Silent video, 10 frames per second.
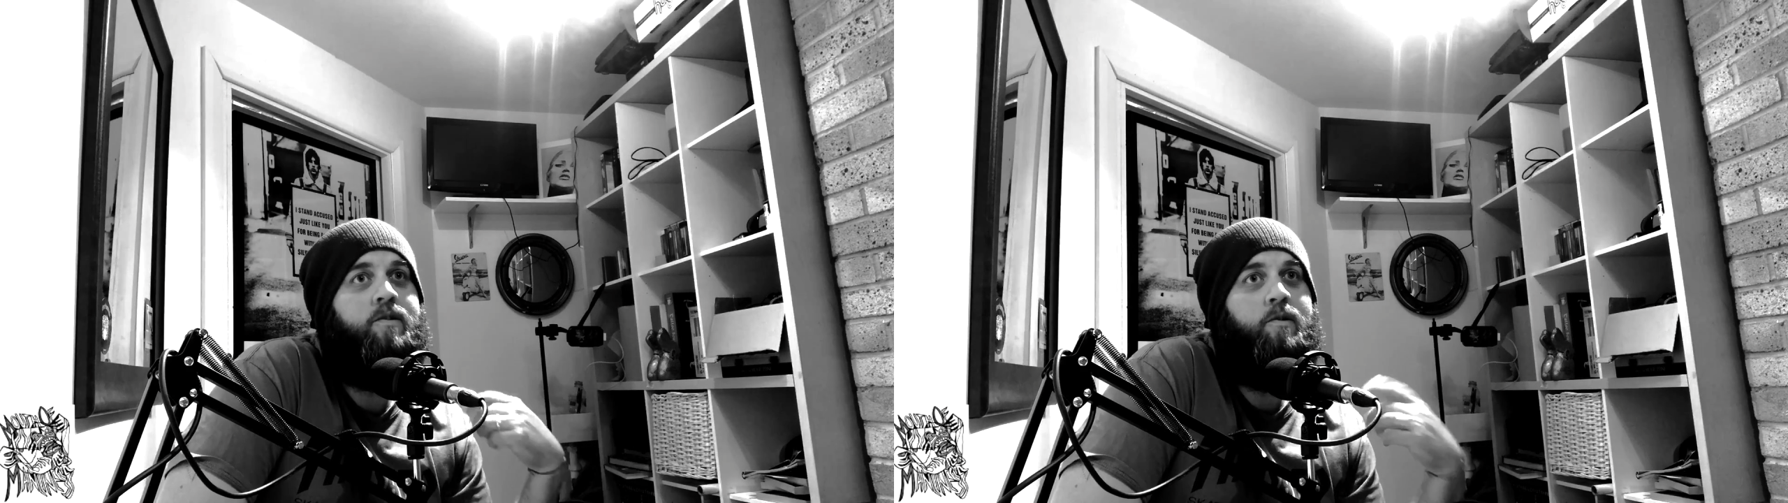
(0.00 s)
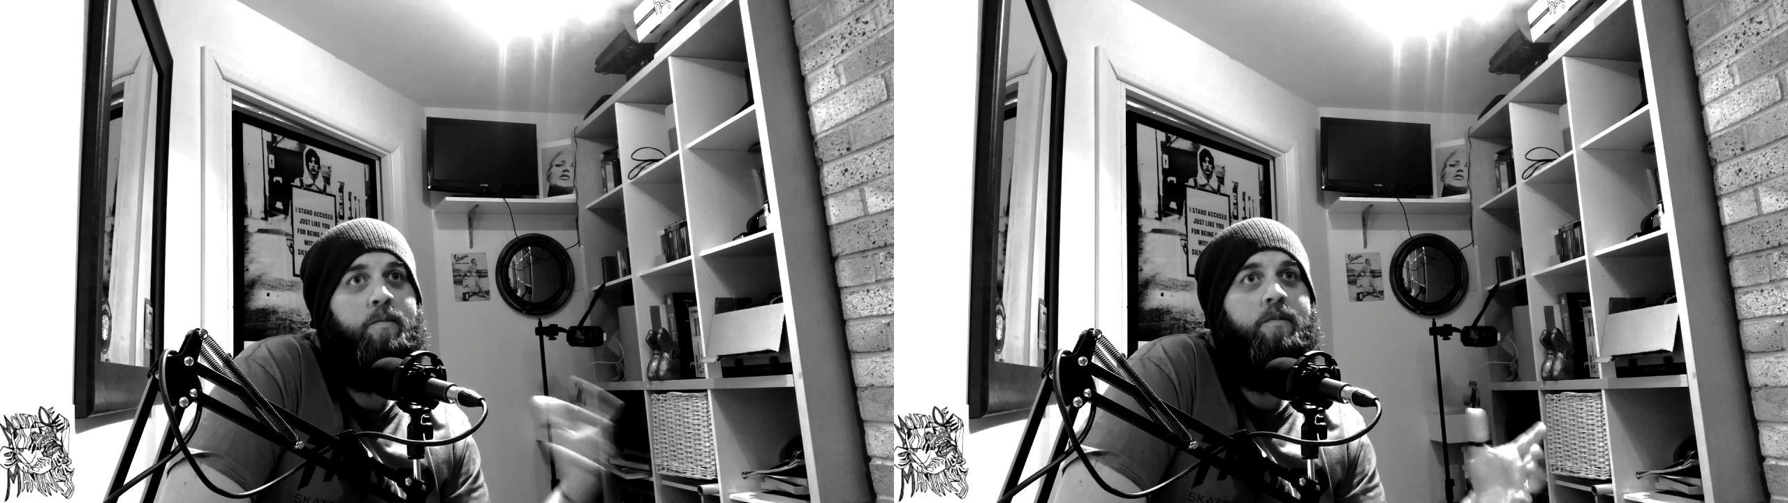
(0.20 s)

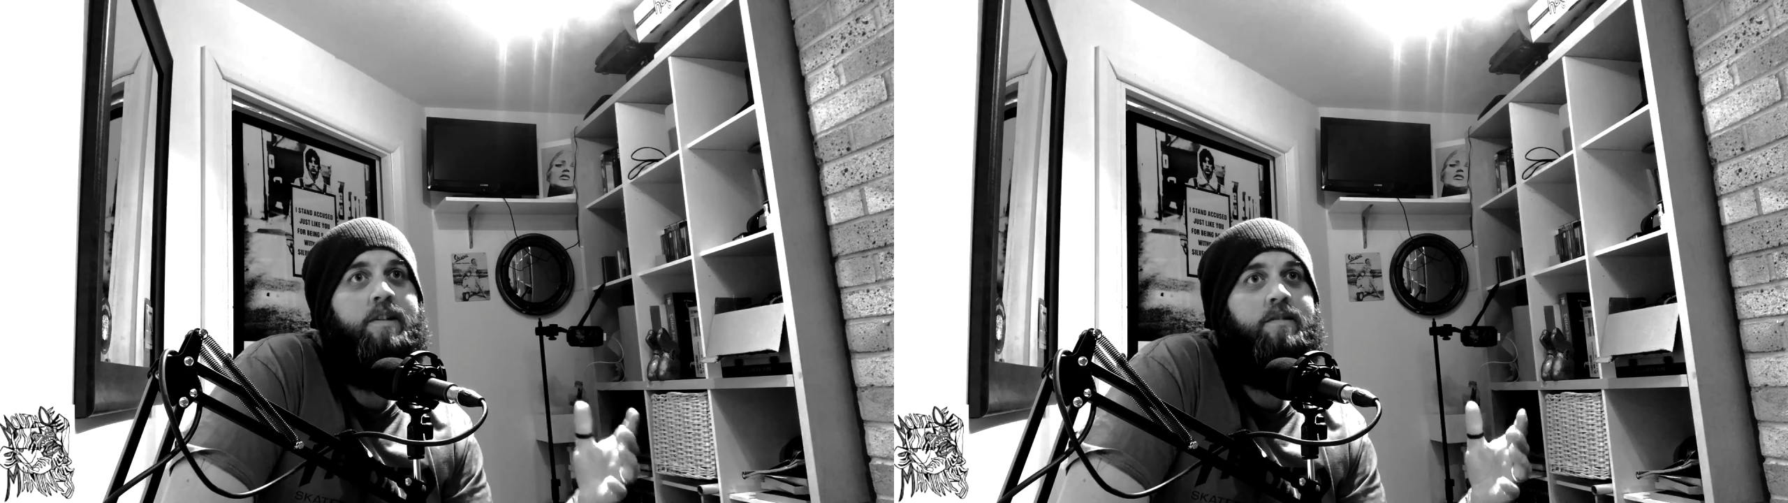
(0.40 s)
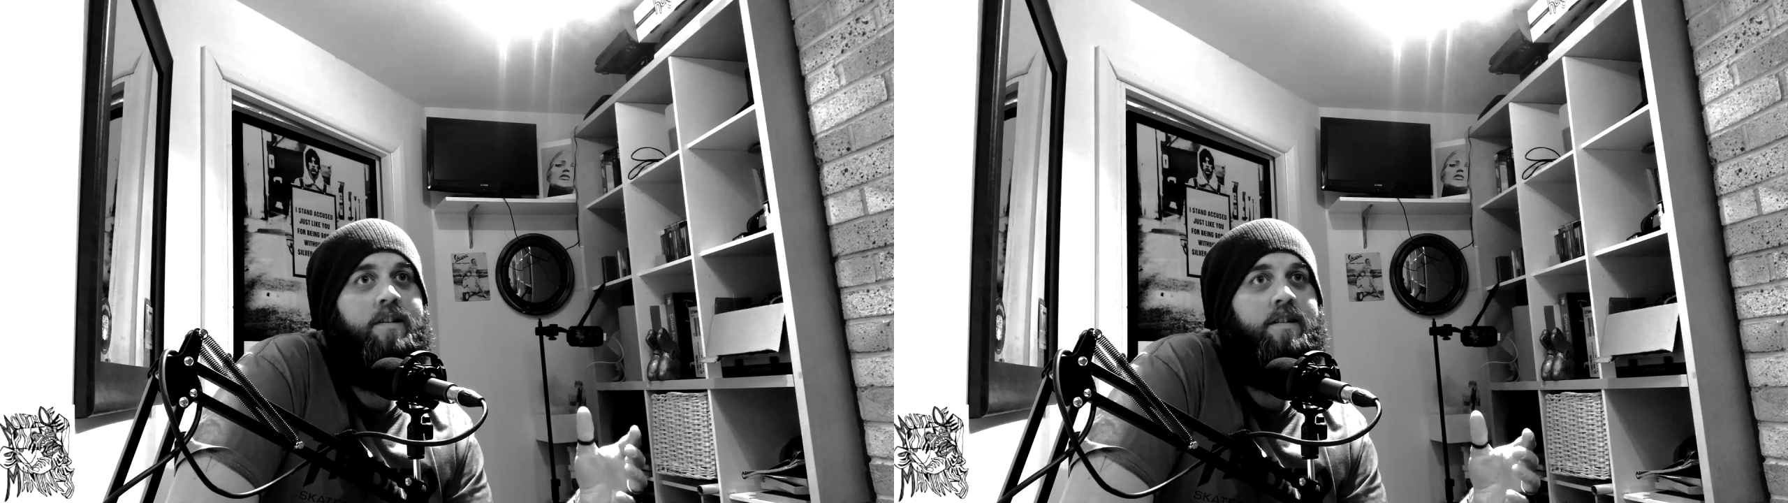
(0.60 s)
super
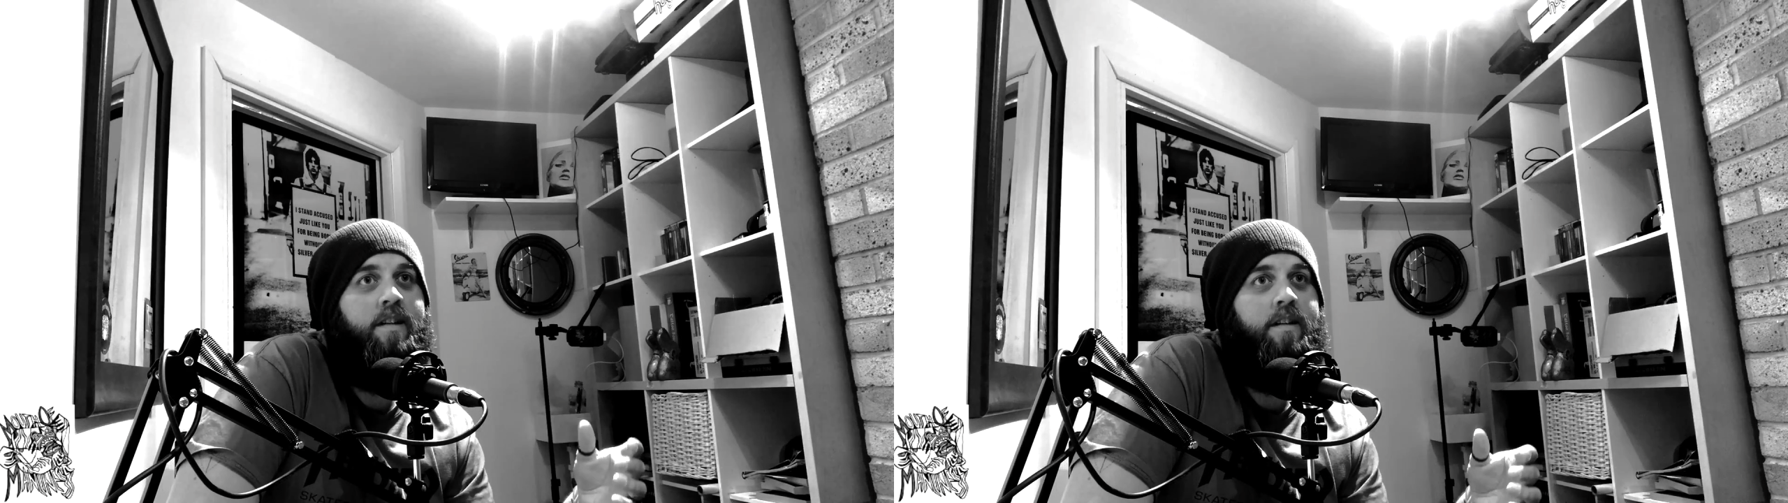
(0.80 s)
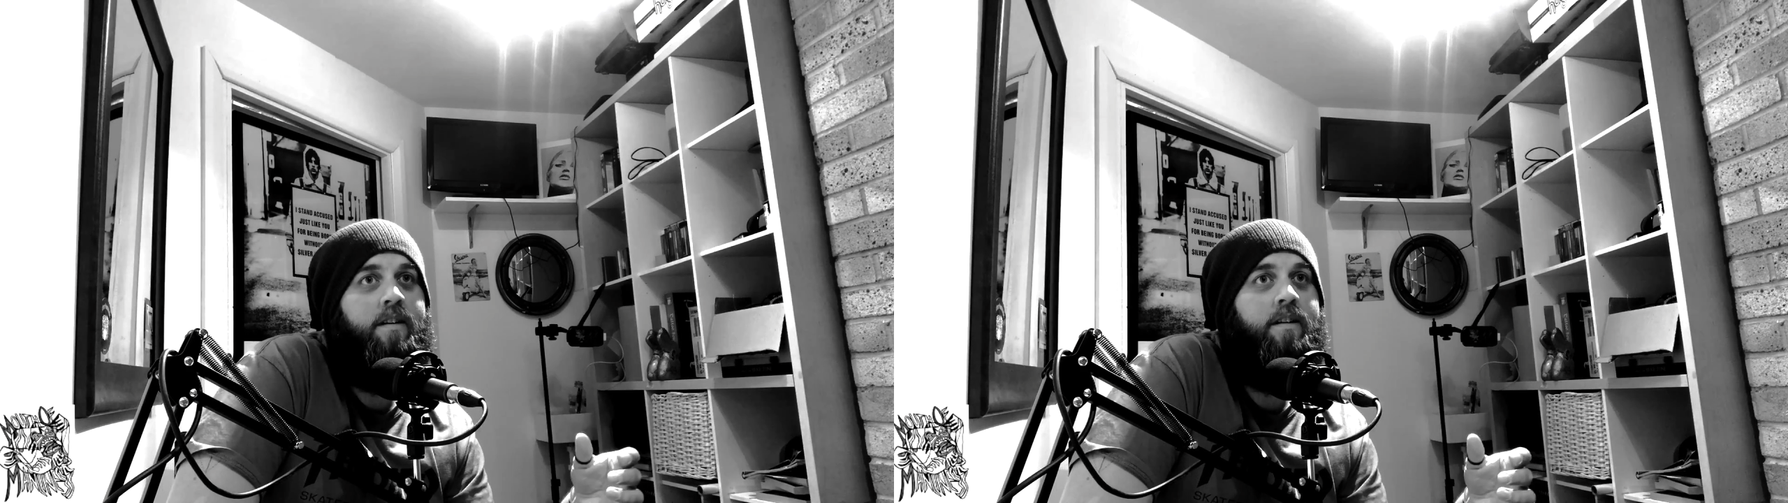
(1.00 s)
interested
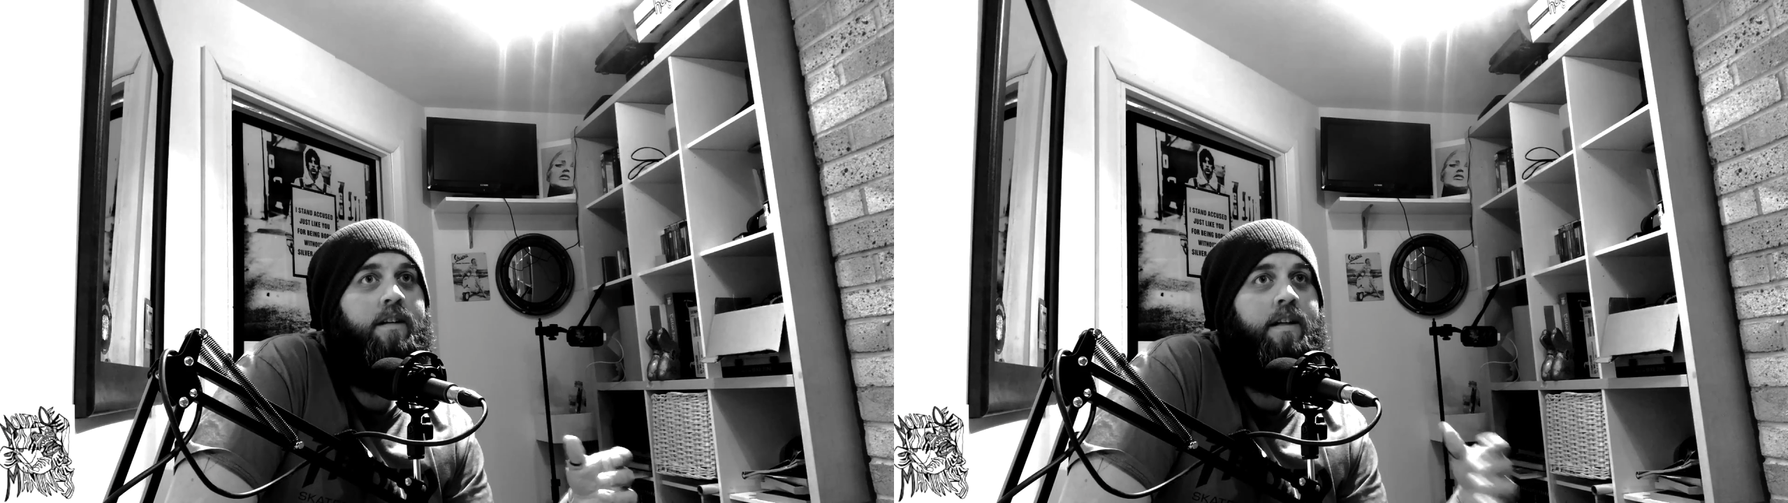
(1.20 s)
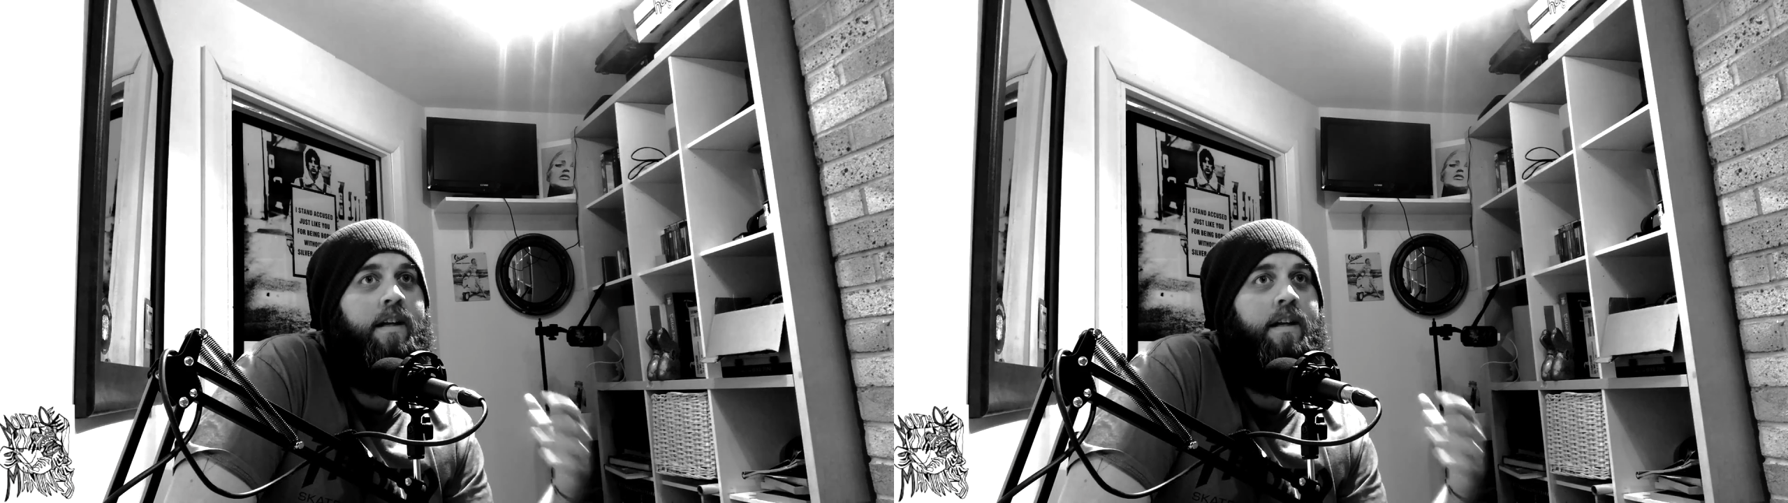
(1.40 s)
in her.